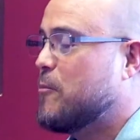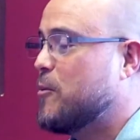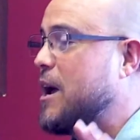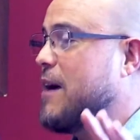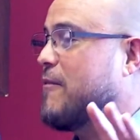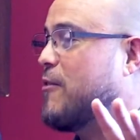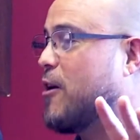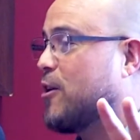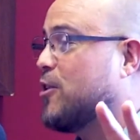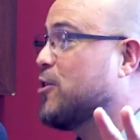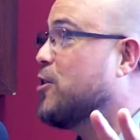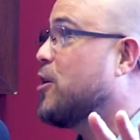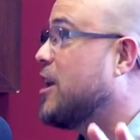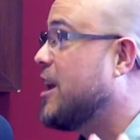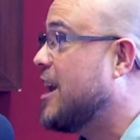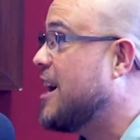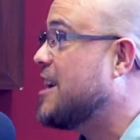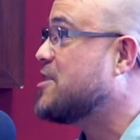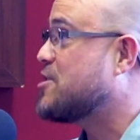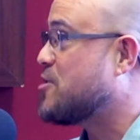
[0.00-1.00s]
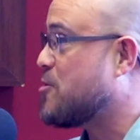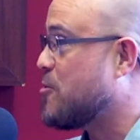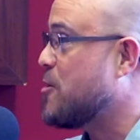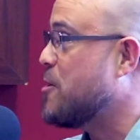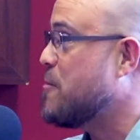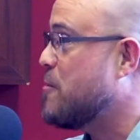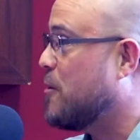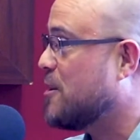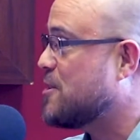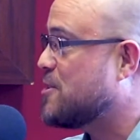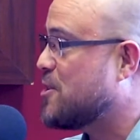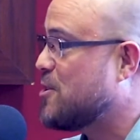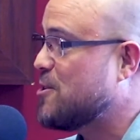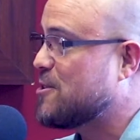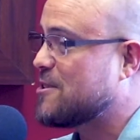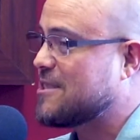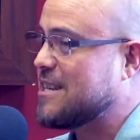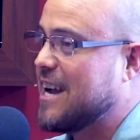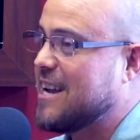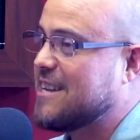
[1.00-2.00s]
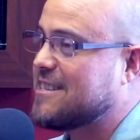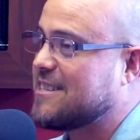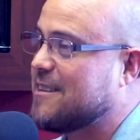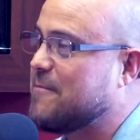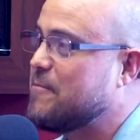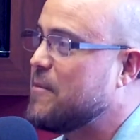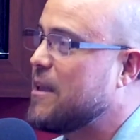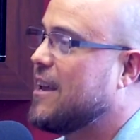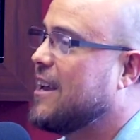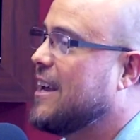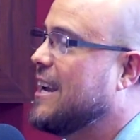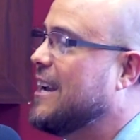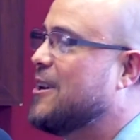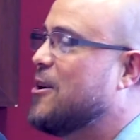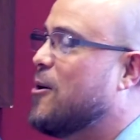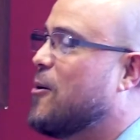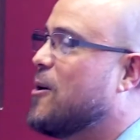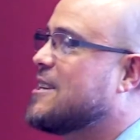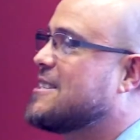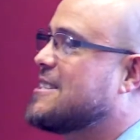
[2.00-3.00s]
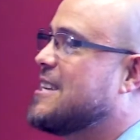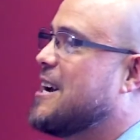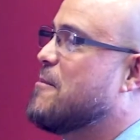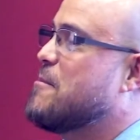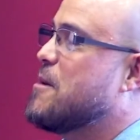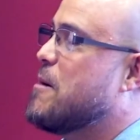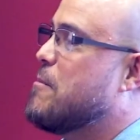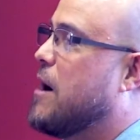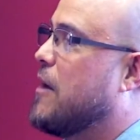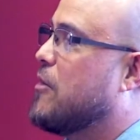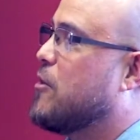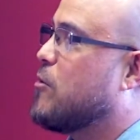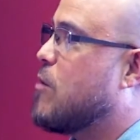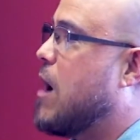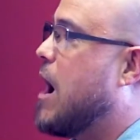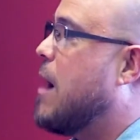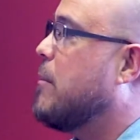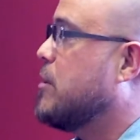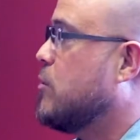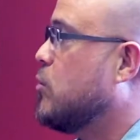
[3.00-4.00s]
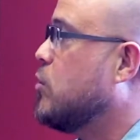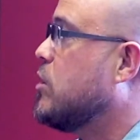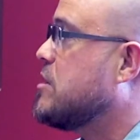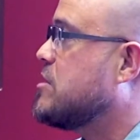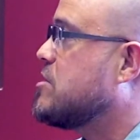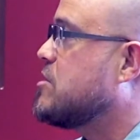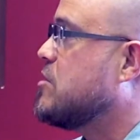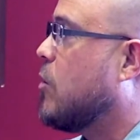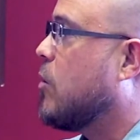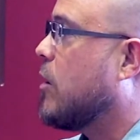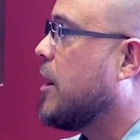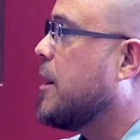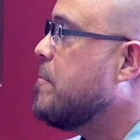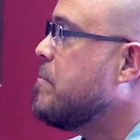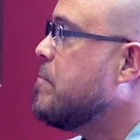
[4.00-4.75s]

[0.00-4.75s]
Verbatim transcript: we have our little lunch group on Tuesdays, awesome. and he'd always tell me about the Robin Wood story.